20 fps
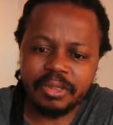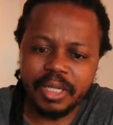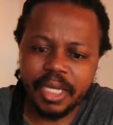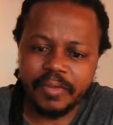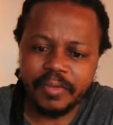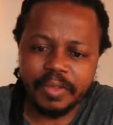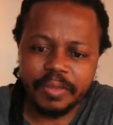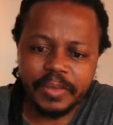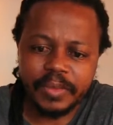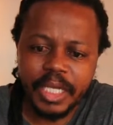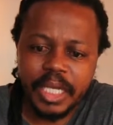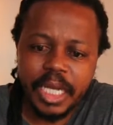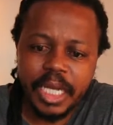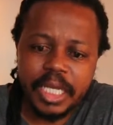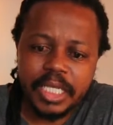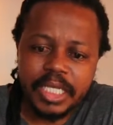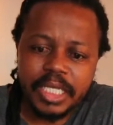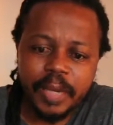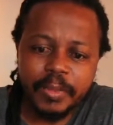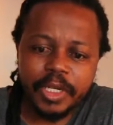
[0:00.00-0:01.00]
level.
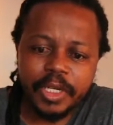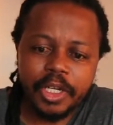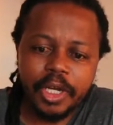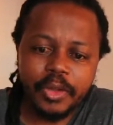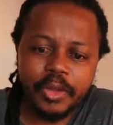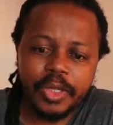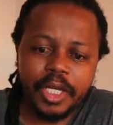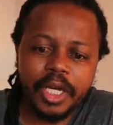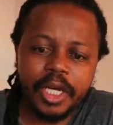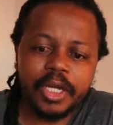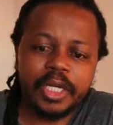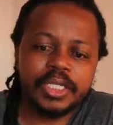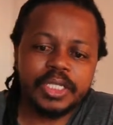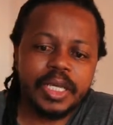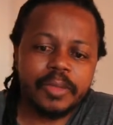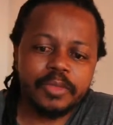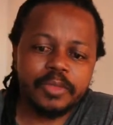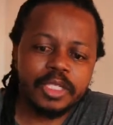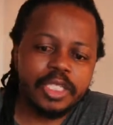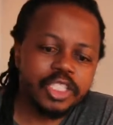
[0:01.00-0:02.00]
So I'm going to go here because
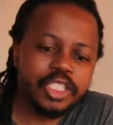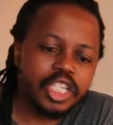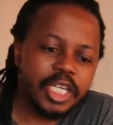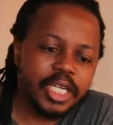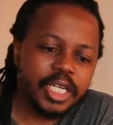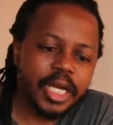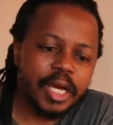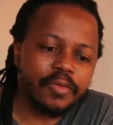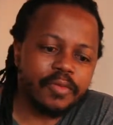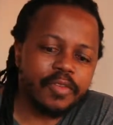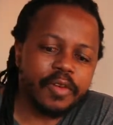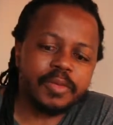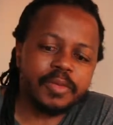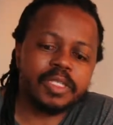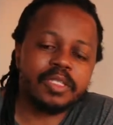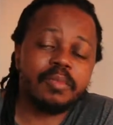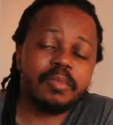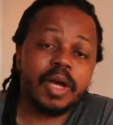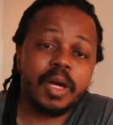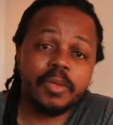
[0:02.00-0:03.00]
I'm going to check it out from the
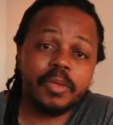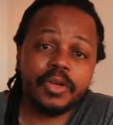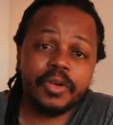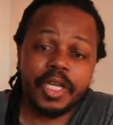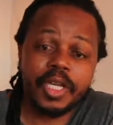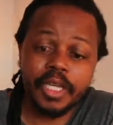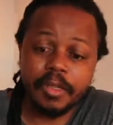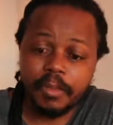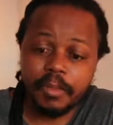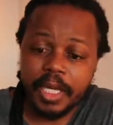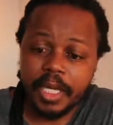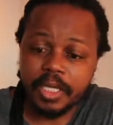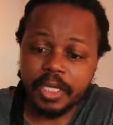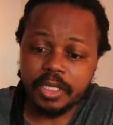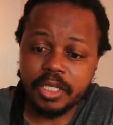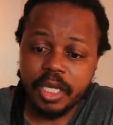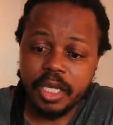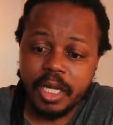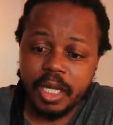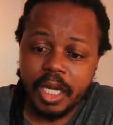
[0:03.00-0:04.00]
Zimbabwe cricket
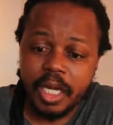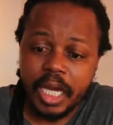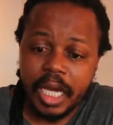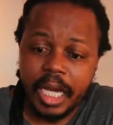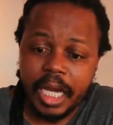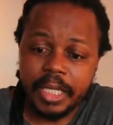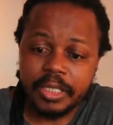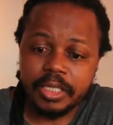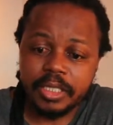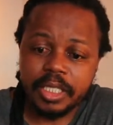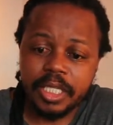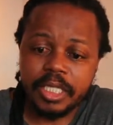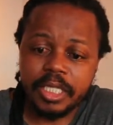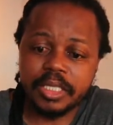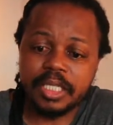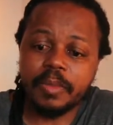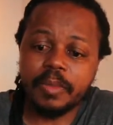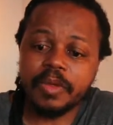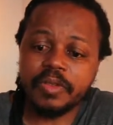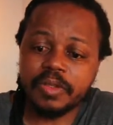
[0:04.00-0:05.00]
page to get
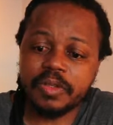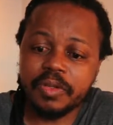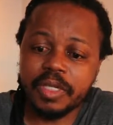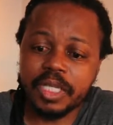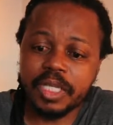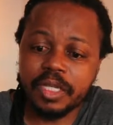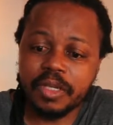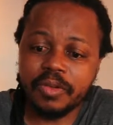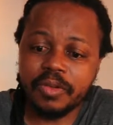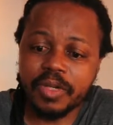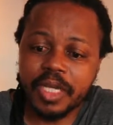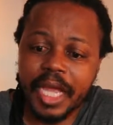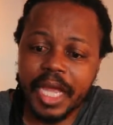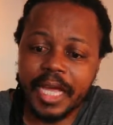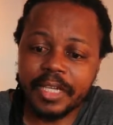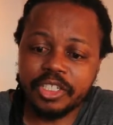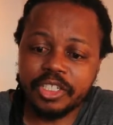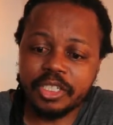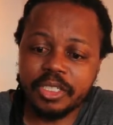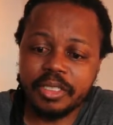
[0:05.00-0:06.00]
some of the
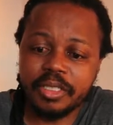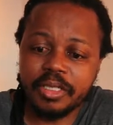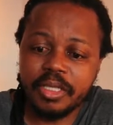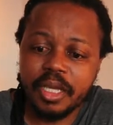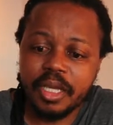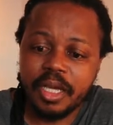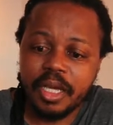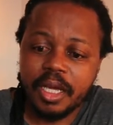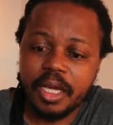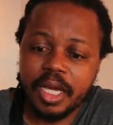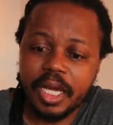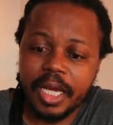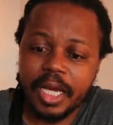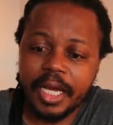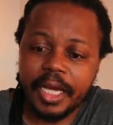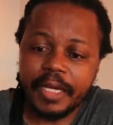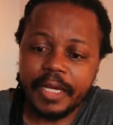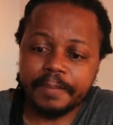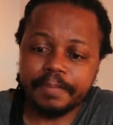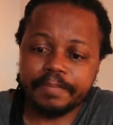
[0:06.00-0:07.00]
reactions
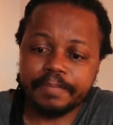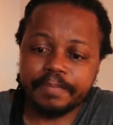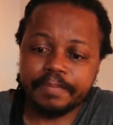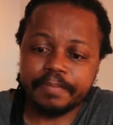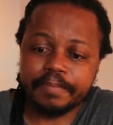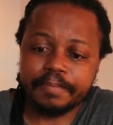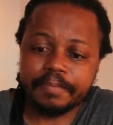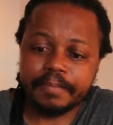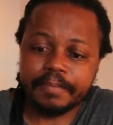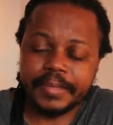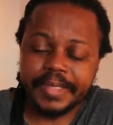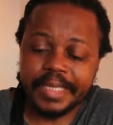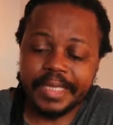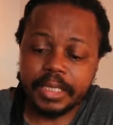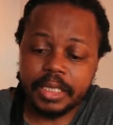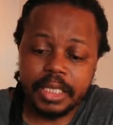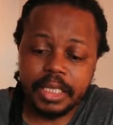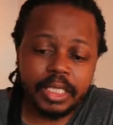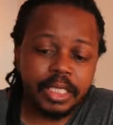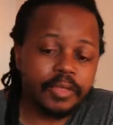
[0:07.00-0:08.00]

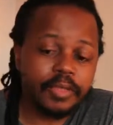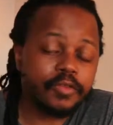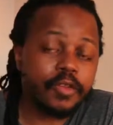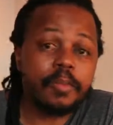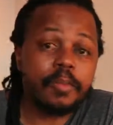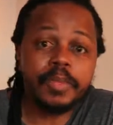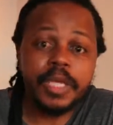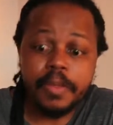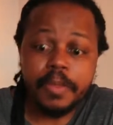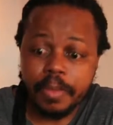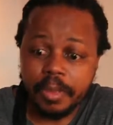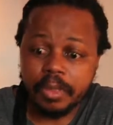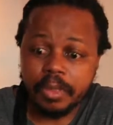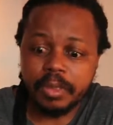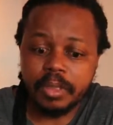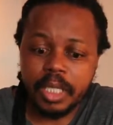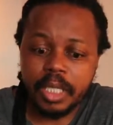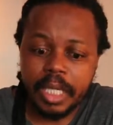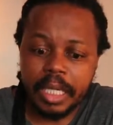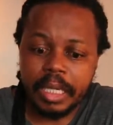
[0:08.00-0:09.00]
from
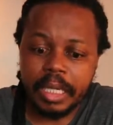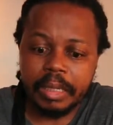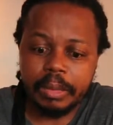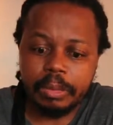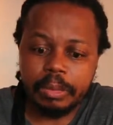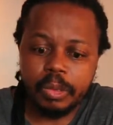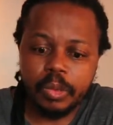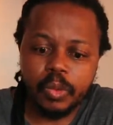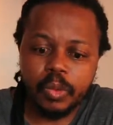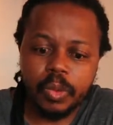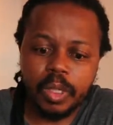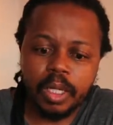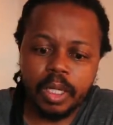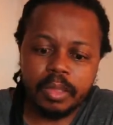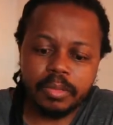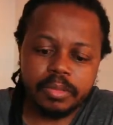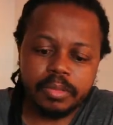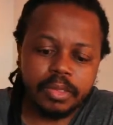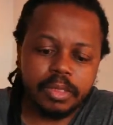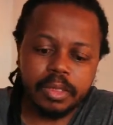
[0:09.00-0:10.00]
people who
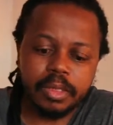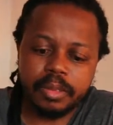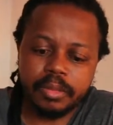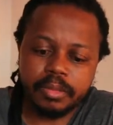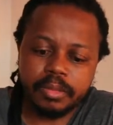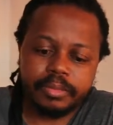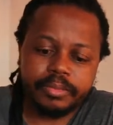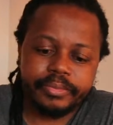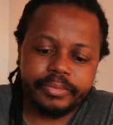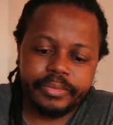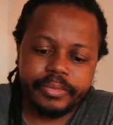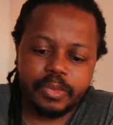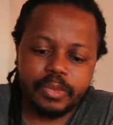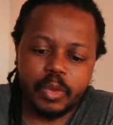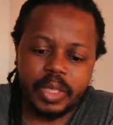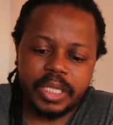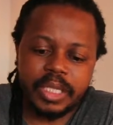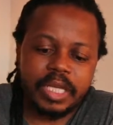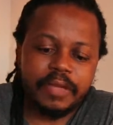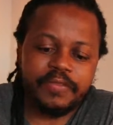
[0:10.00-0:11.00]
are,
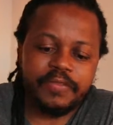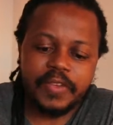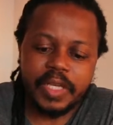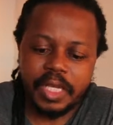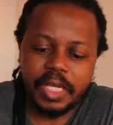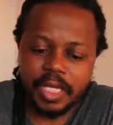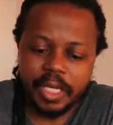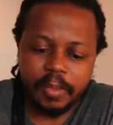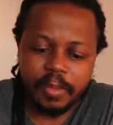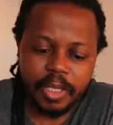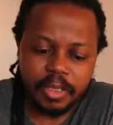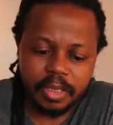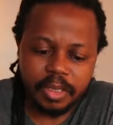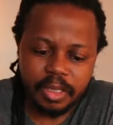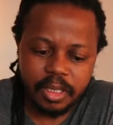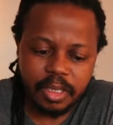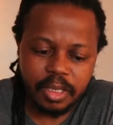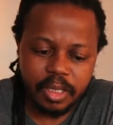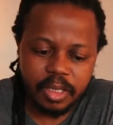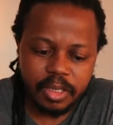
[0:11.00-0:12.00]
what they're feeling about
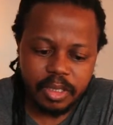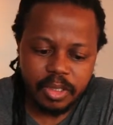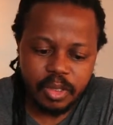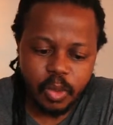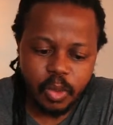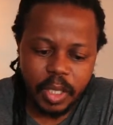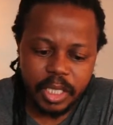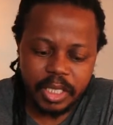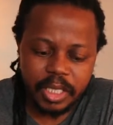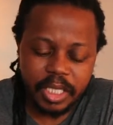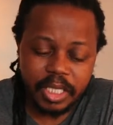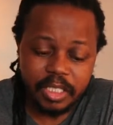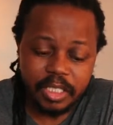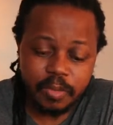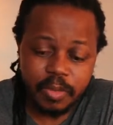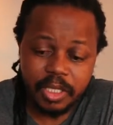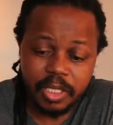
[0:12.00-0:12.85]
the squad that has